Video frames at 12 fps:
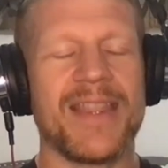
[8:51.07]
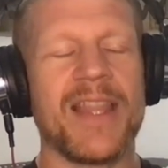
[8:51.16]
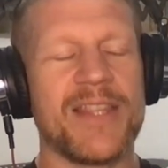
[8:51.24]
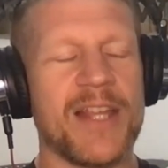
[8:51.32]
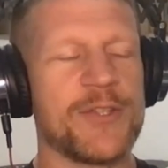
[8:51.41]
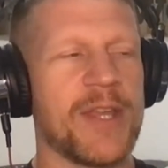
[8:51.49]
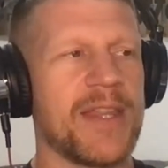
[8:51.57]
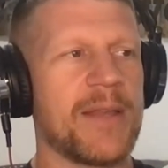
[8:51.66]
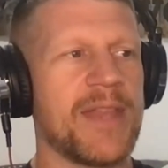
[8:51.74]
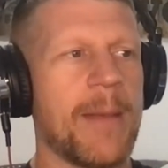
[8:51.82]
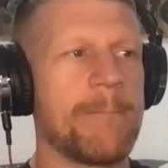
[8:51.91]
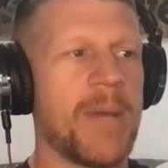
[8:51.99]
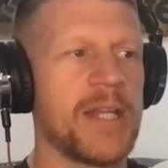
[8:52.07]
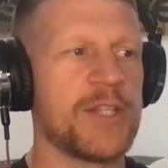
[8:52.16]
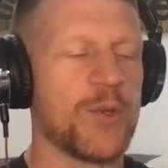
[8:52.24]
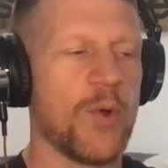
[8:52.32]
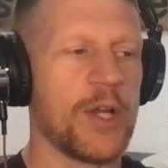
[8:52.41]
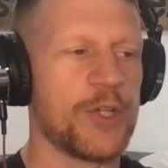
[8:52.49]
that's okay. That muddies
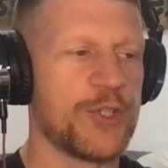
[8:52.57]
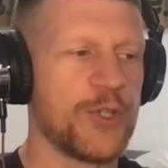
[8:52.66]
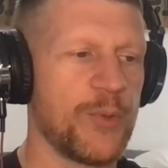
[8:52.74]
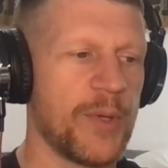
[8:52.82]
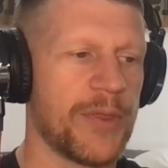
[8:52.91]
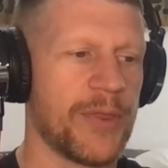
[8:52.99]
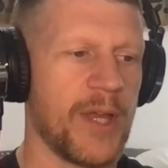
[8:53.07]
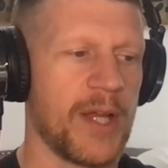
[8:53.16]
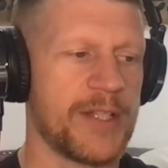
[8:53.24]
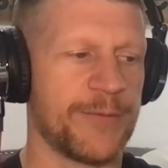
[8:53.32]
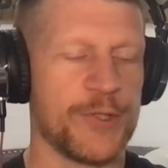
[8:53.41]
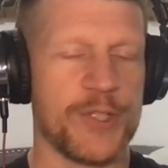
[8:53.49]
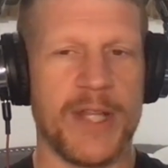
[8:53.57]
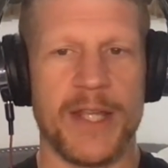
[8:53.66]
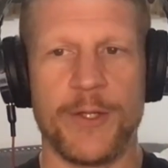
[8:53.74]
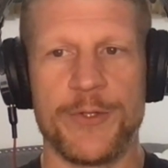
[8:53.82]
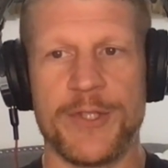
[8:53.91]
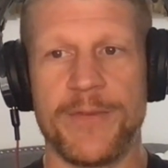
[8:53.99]
the water too with differential
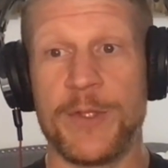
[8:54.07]
diagnosis.